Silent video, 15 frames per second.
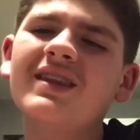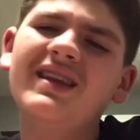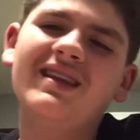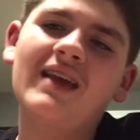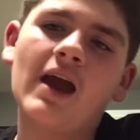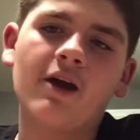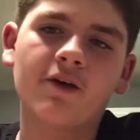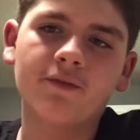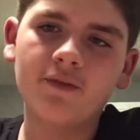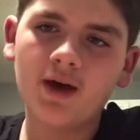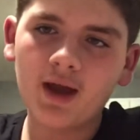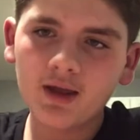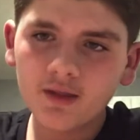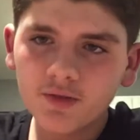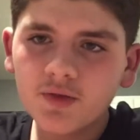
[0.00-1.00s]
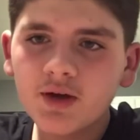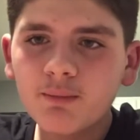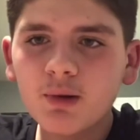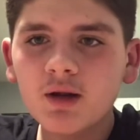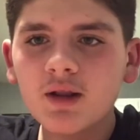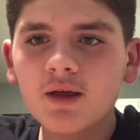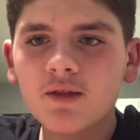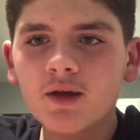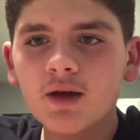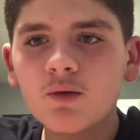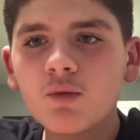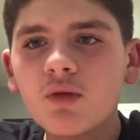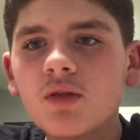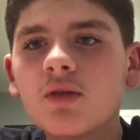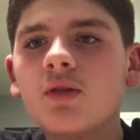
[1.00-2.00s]
terrifying. Think about it like that. It
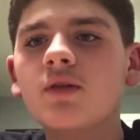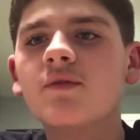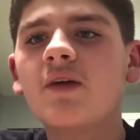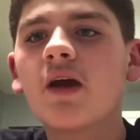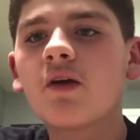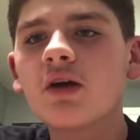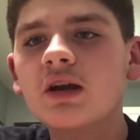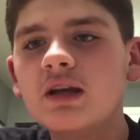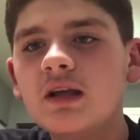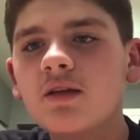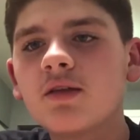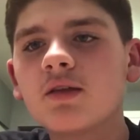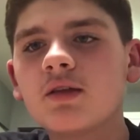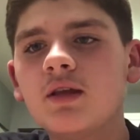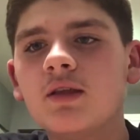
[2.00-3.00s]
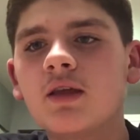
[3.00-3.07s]
was very decently